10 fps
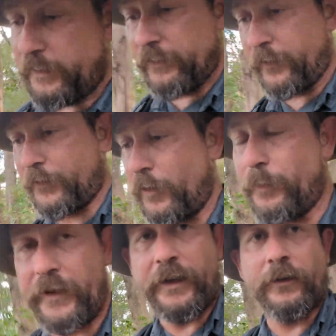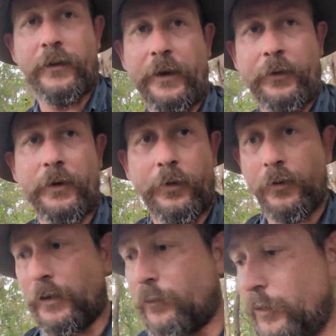to the top of the hill there than I
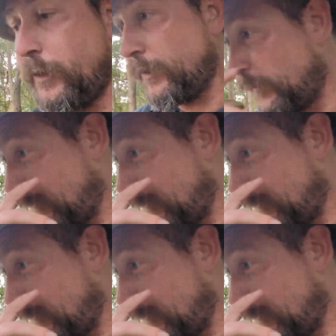thought I would.